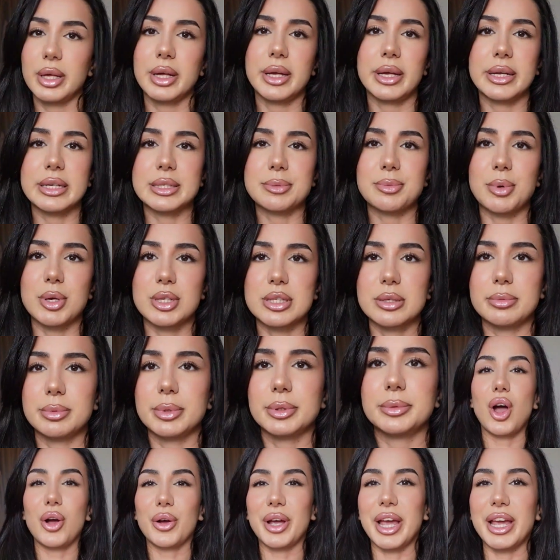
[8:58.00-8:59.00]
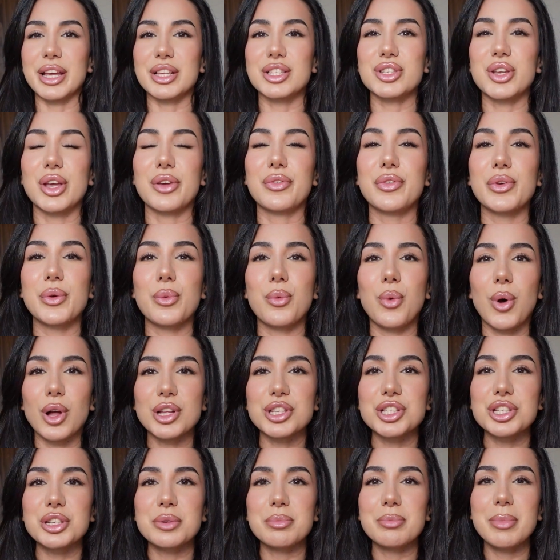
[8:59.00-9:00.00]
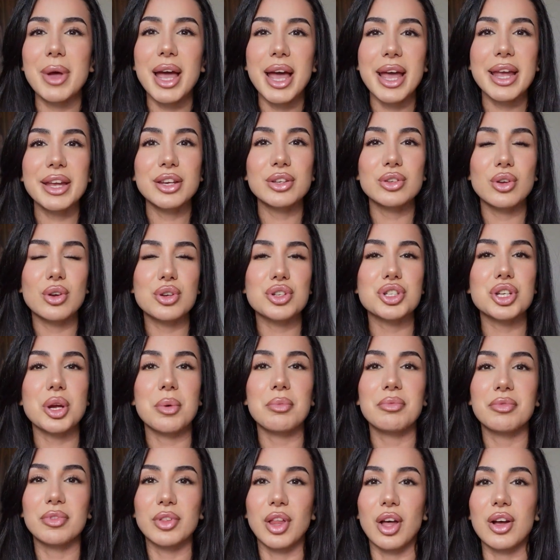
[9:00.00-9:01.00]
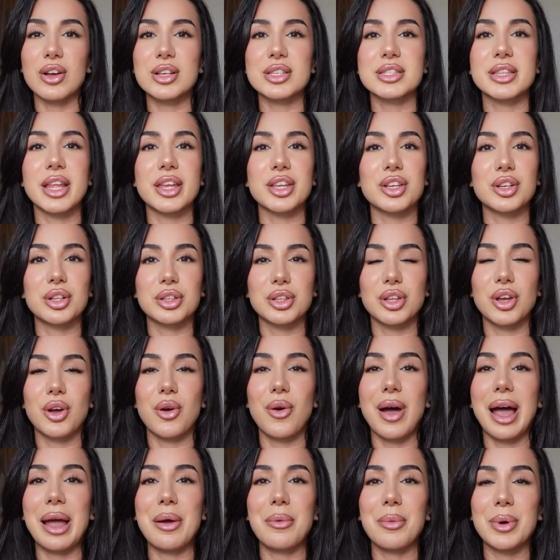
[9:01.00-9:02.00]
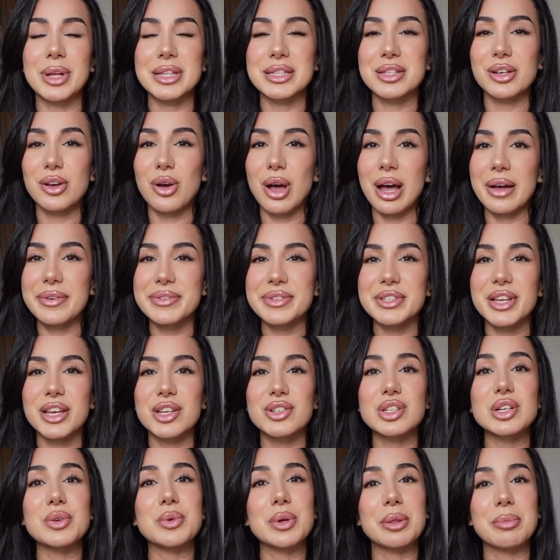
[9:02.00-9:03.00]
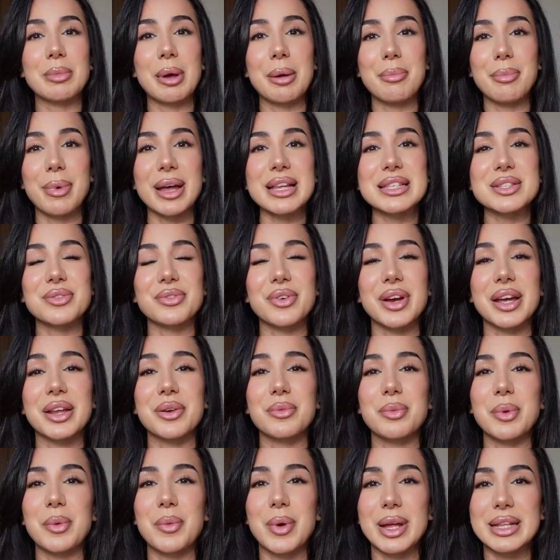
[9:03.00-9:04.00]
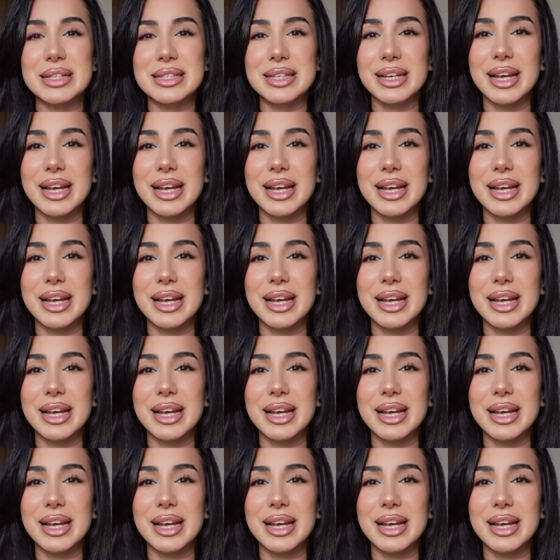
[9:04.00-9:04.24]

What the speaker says: it is possible. Okay, so if you watched my nose job vlogs, then you'll know I went to go have surgery with my best friend. We went